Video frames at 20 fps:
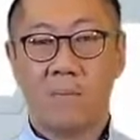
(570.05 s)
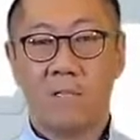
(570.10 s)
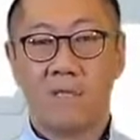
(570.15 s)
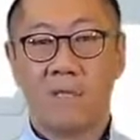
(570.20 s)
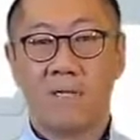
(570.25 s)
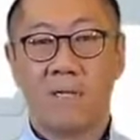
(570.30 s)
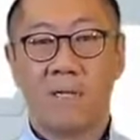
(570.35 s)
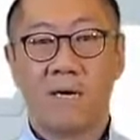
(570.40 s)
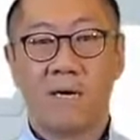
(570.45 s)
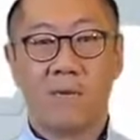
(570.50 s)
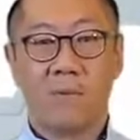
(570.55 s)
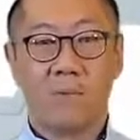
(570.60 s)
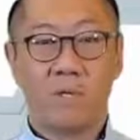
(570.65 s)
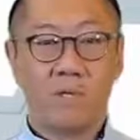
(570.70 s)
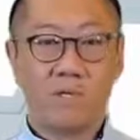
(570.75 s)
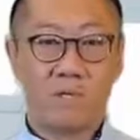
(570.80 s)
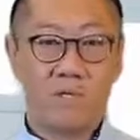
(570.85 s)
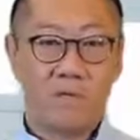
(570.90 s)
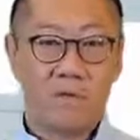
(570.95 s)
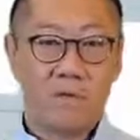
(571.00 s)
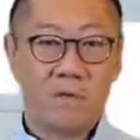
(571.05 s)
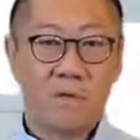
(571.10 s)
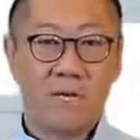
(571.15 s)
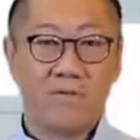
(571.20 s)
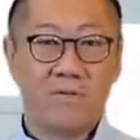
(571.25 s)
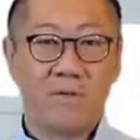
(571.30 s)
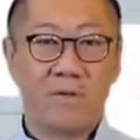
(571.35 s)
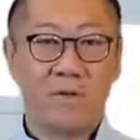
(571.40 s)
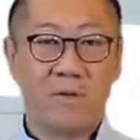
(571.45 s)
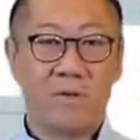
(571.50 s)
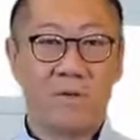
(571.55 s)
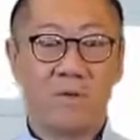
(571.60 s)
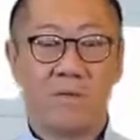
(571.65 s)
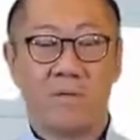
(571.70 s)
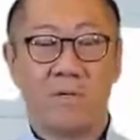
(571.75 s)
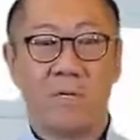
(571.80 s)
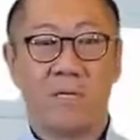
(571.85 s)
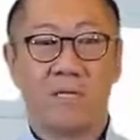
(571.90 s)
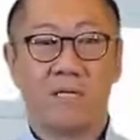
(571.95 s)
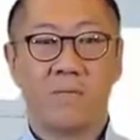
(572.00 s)
so that we don't have to go through
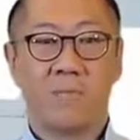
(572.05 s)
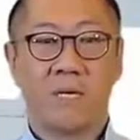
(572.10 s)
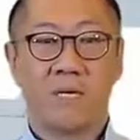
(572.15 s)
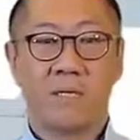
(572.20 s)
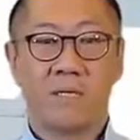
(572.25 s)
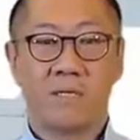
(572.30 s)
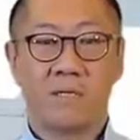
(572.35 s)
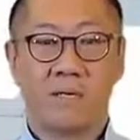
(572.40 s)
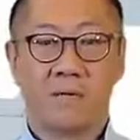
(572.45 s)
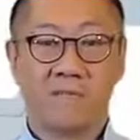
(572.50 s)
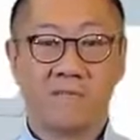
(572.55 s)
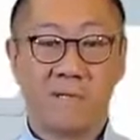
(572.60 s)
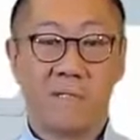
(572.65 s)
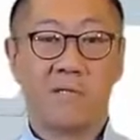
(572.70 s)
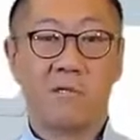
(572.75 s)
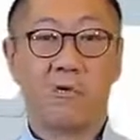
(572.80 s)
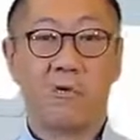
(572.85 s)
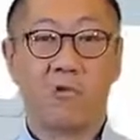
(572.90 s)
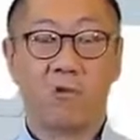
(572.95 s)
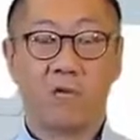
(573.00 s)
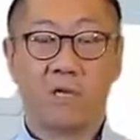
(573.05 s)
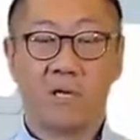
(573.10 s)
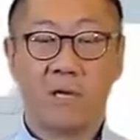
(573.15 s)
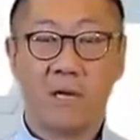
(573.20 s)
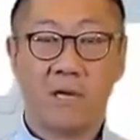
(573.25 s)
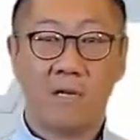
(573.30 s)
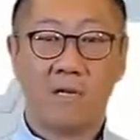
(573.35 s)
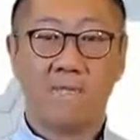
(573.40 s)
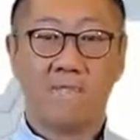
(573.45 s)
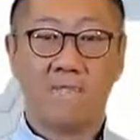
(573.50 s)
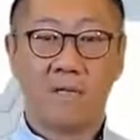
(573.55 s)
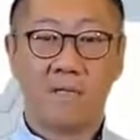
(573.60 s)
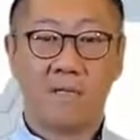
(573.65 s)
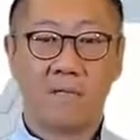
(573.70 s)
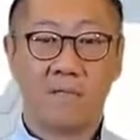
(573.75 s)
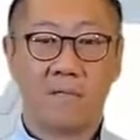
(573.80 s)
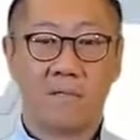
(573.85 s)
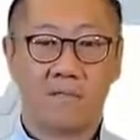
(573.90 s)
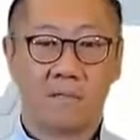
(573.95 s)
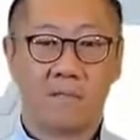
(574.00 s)
the expense of installing
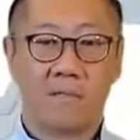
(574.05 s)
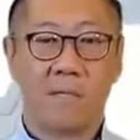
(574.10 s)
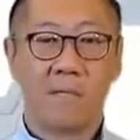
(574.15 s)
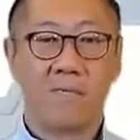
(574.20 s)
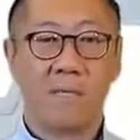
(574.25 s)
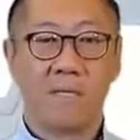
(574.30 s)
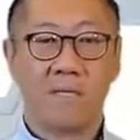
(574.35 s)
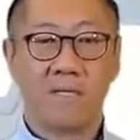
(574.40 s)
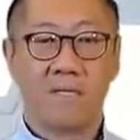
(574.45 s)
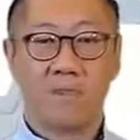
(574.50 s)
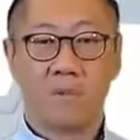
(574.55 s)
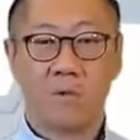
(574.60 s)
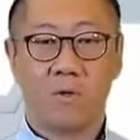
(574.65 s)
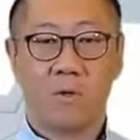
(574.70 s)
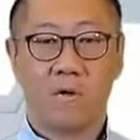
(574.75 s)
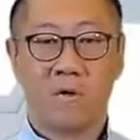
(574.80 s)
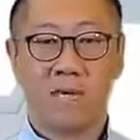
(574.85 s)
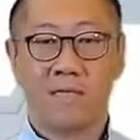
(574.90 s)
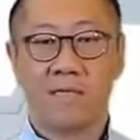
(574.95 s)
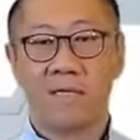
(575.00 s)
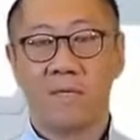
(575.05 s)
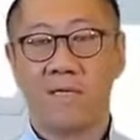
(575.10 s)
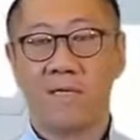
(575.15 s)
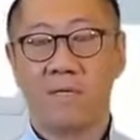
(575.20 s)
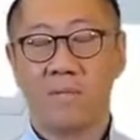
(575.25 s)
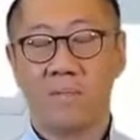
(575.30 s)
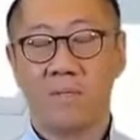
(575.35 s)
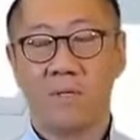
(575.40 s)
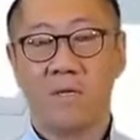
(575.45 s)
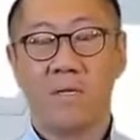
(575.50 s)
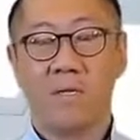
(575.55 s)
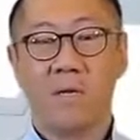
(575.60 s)
elevators. So it makes it more accessible.